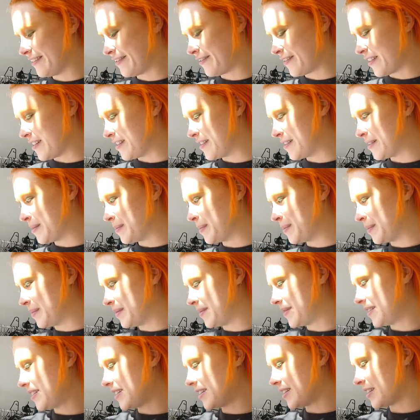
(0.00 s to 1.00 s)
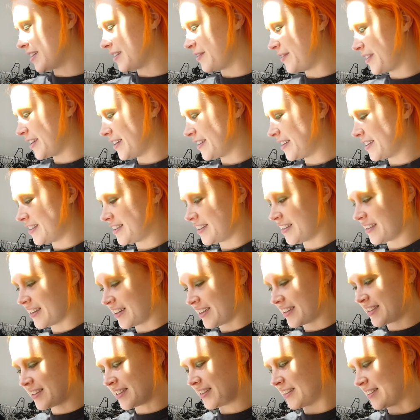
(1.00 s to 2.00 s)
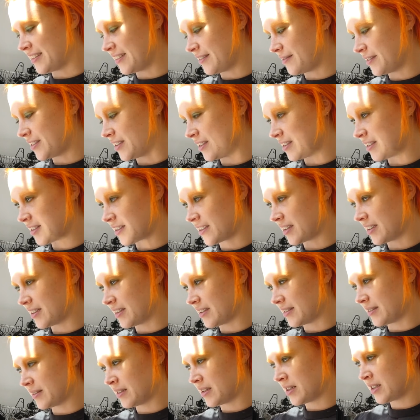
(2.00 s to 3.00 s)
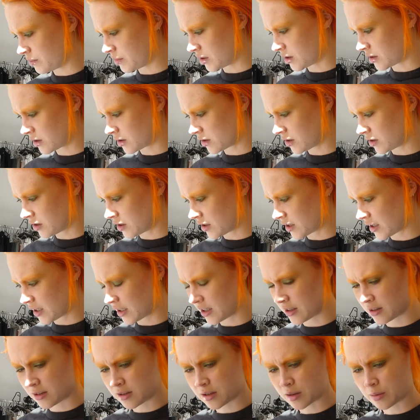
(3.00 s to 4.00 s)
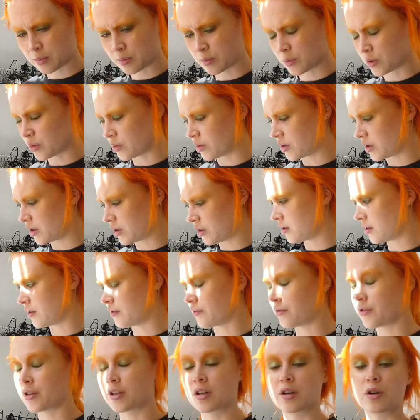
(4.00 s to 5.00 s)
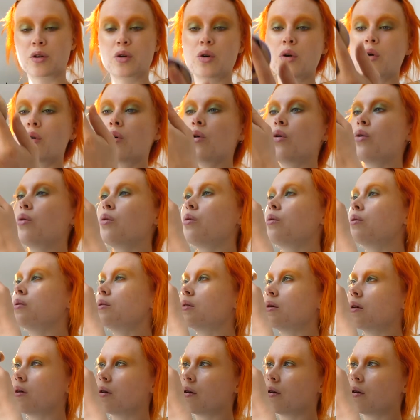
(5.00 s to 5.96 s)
from Olivia that she likes it, which is good. I'm just gonna add some more of the gold.